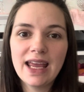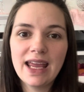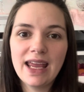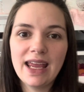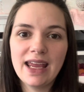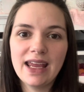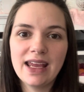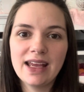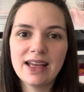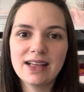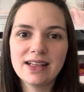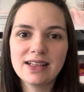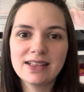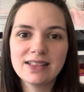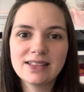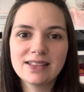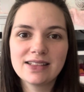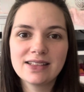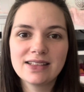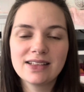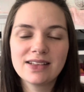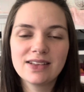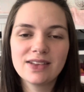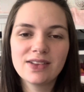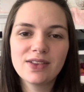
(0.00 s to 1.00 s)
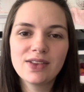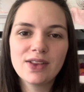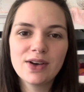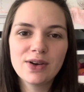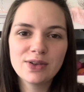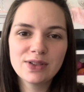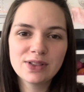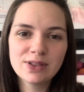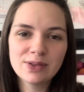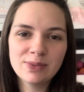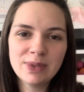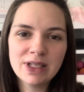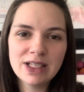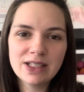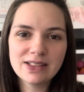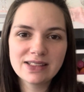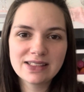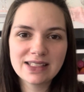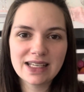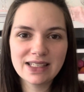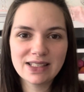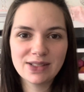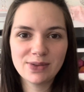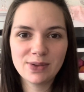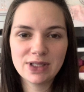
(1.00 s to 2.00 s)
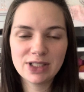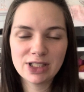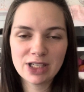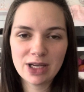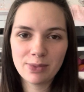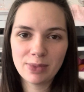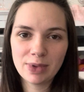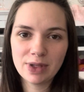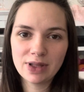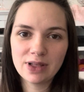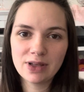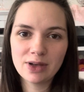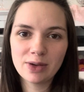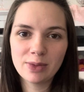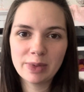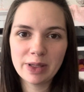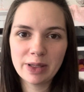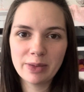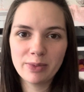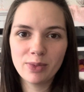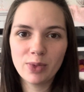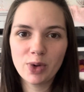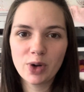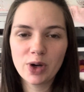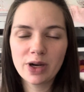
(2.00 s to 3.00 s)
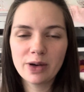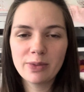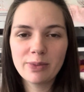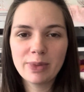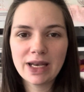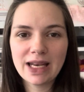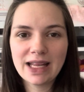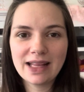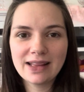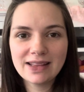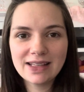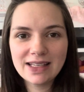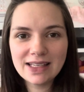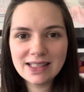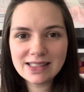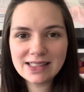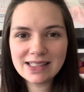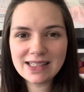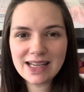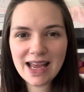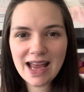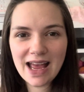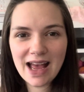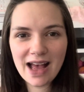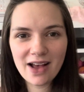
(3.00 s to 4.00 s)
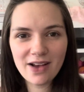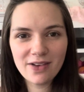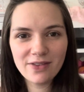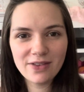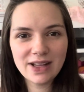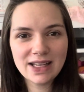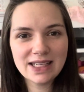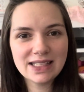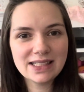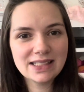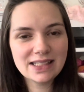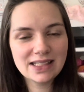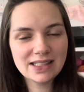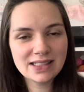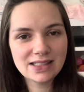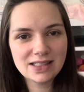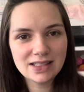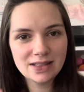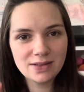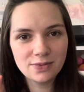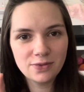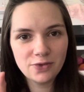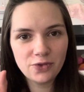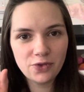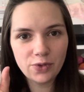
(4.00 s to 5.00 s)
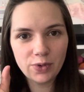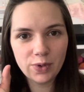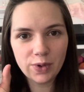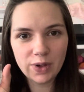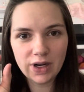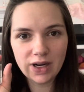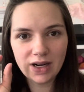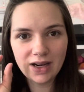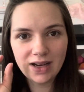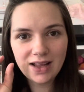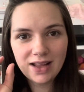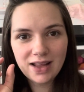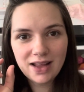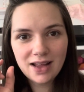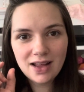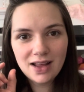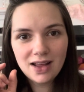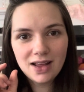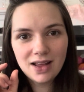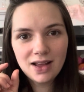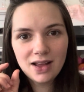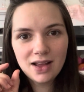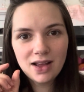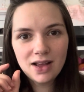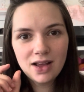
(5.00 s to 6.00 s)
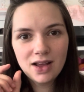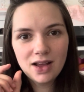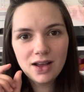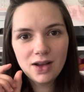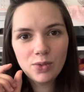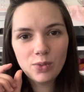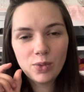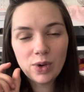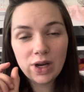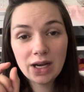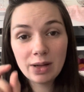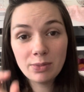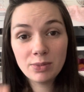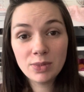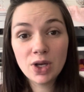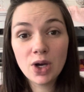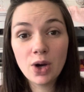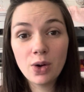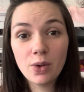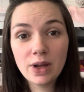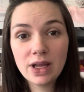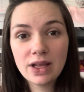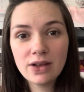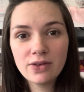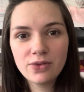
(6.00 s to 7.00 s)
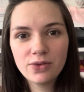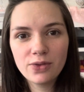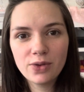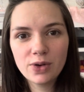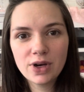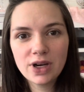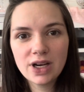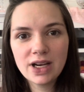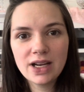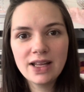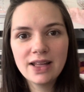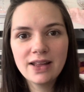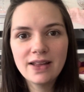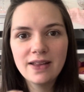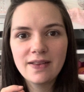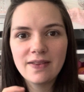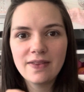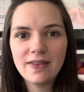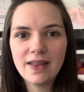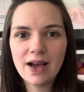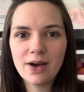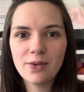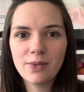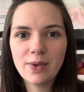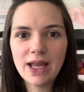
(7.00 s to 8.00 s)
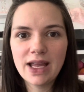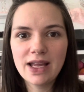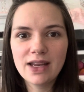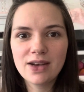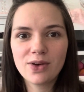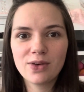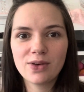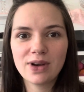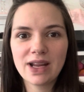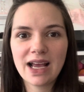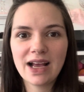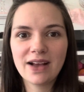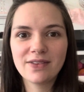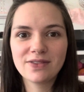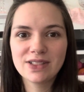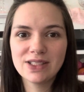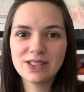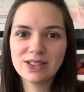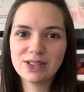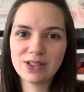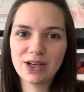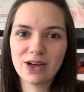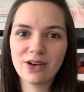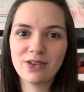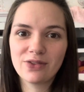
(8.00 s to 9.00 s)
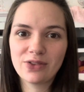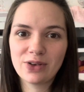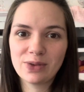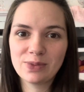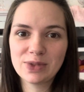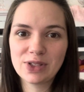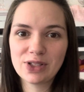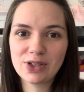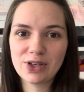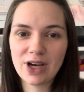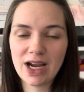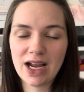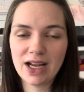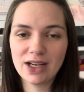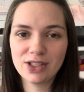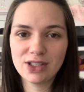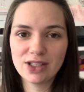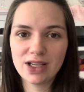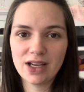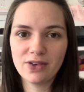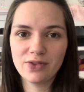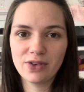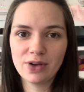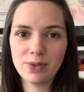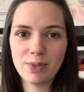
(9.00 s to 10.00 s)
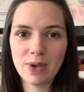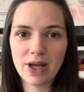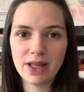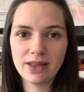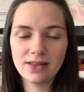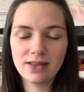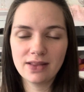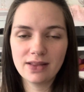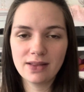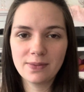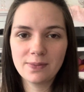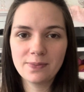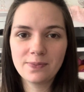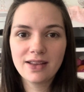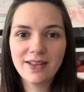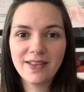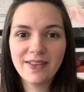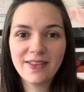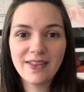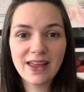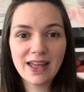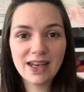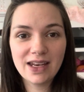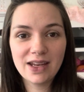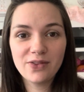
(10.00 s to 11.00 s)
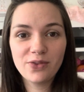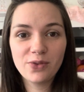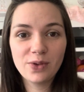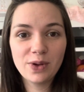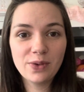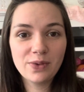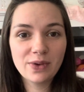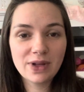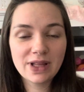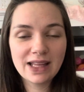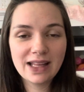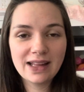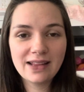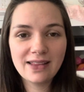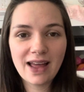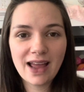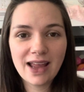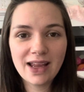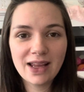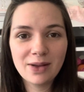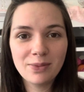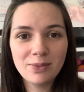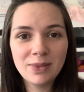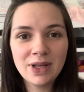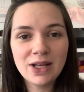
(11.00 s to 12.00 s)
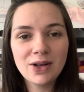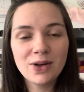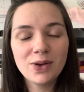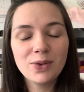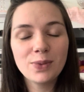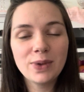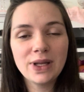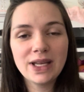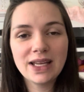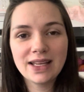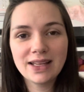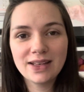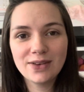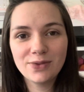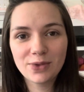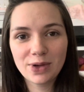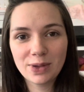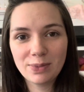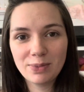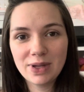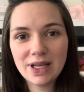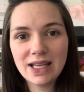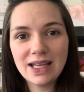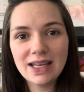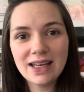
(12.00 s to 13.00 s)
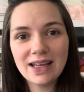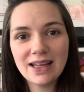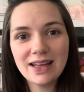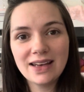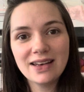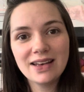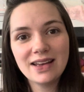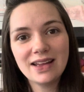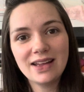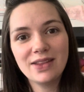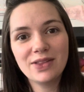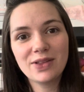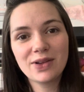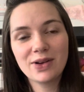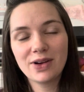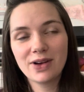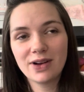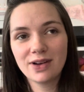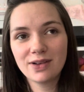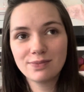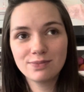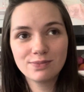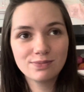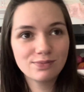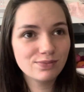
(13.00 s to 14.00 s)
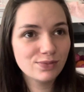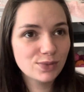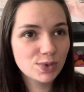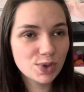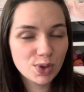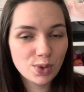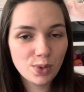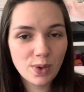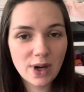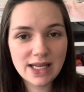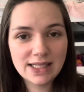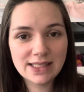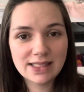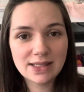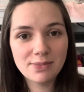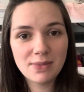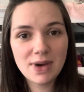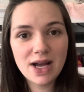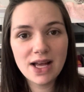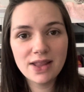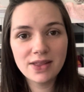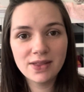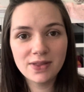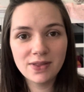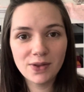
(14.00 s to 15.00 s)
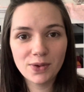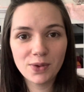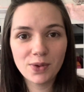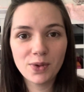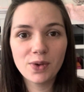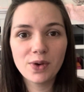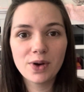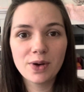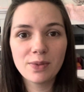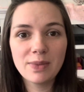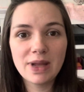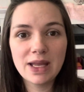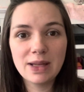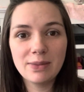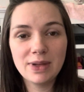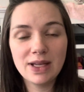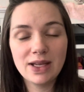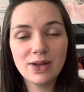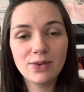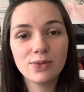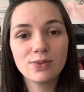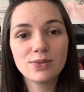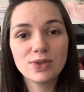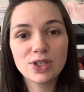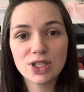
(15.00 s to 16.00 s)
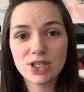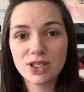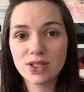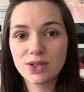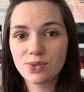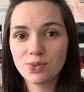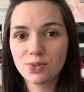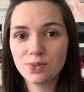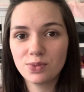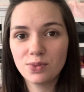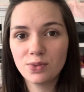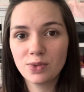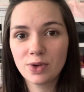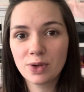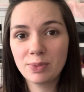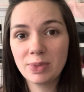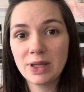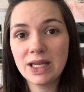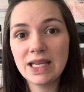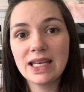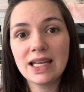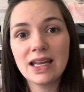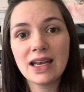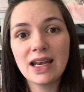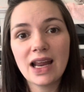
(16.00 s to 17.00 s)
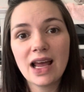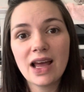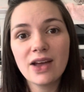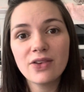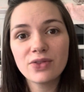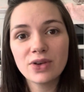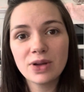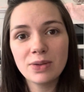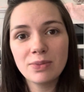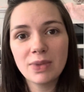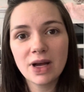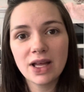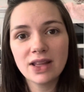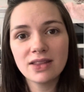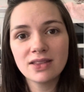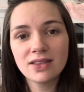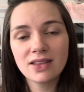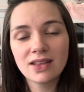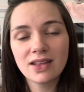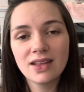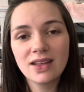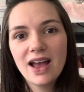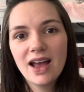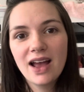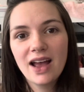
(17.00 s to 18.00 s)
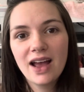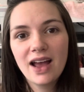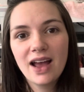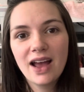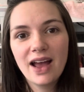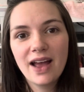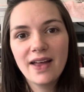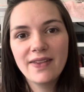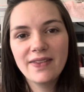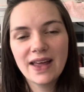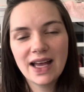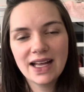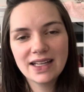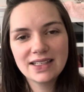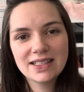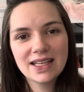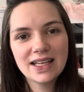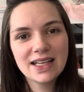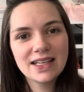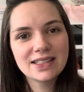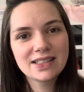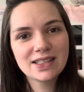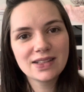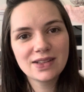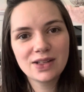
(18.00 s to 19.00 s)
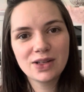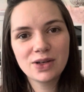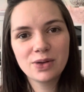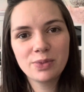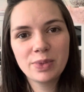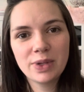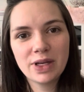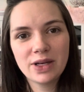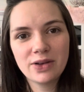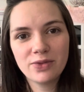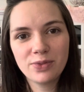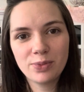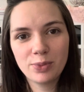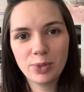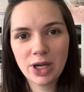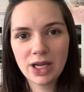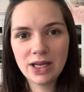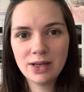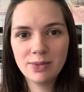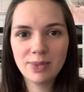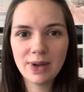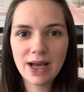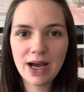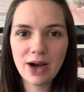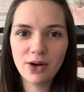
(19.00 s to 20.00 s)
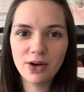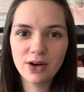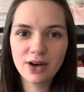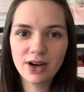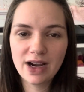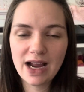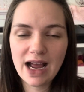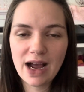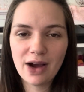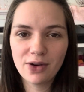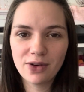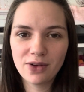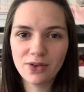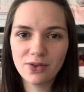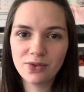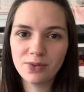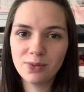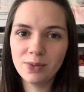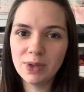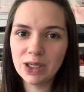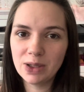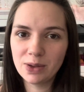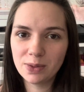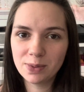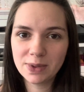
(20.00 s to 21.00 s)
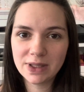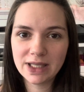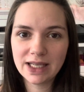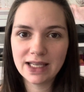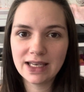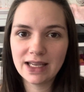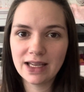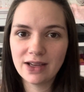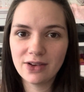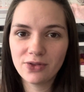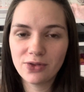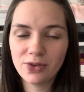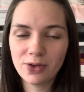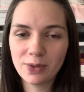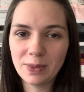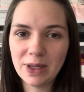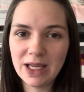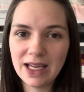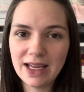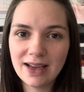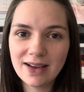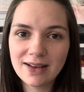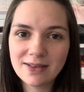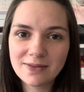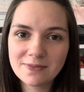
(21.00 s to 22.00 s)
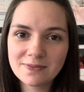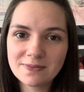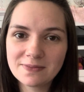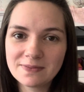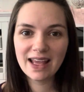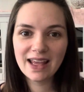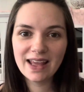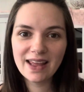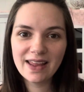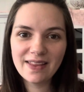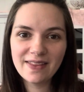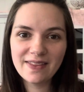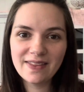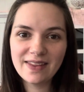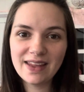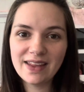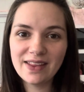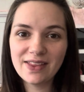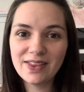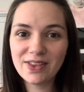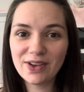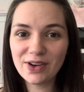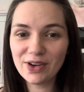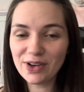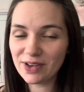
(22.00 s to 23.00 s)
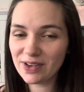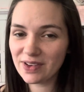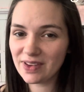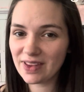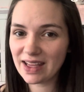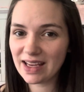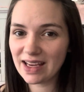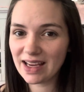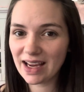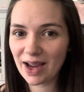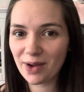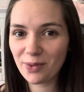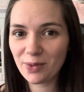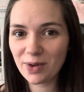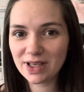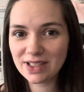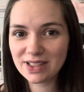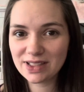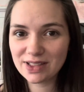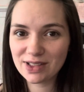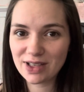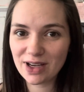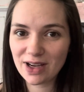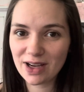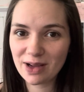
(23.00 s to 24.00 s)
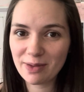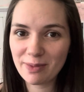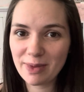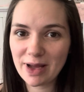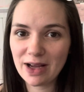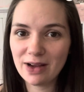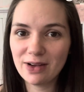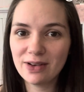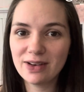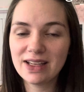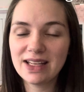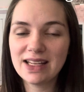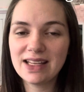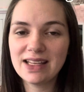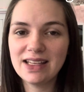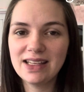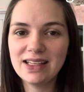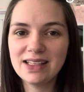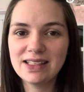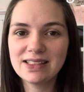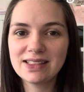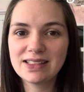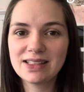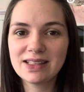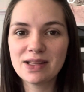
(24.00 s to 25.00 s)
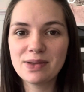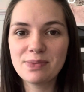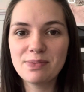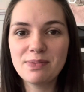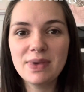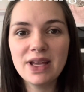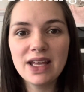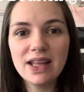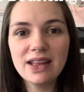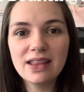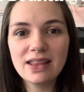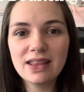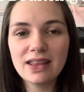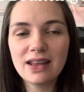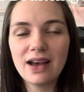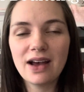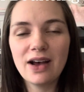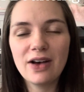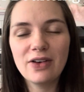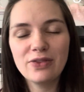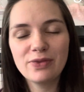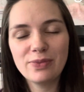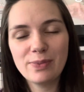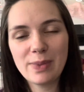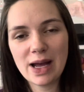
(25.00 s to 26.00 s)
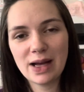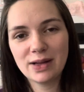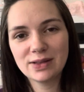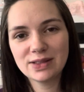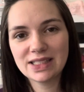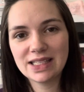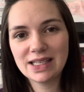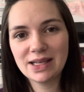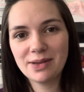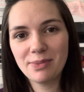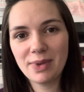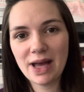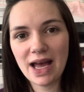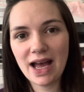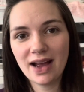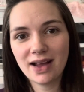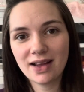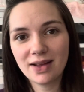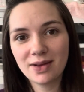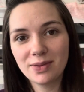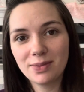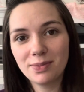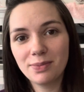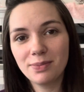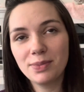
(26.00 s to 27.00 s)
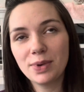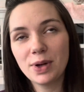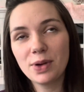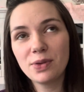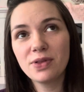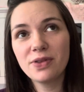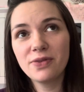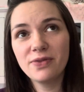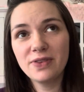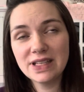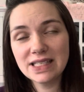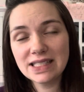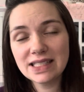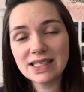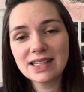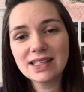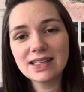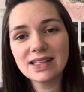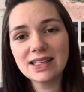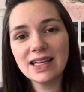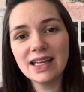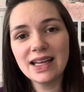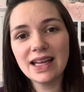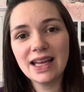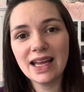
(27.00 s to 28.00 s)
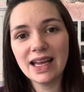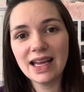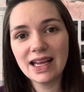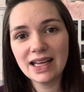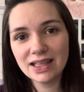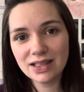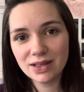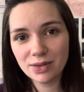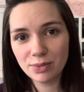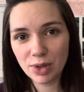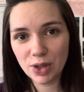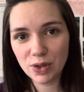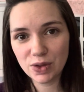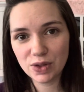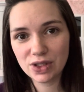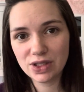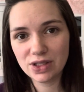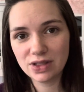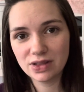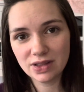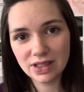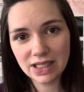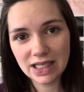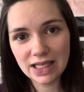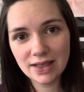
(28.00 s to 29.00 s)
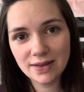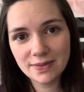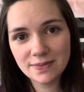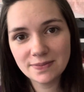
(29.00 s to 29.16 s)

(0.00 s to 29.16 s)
And those meals I switch up a little bit more, but at least I have a system for what I'm going for. That way I don't have to start from scratch every month. Then if we really like a meal, we can repeat it either twice a month or maybe just repeat it every month. And that takes a little bit of brain power out of meal planning for me. The third thing I want to talk about is the myth of bouncing back, both physically and emotionally.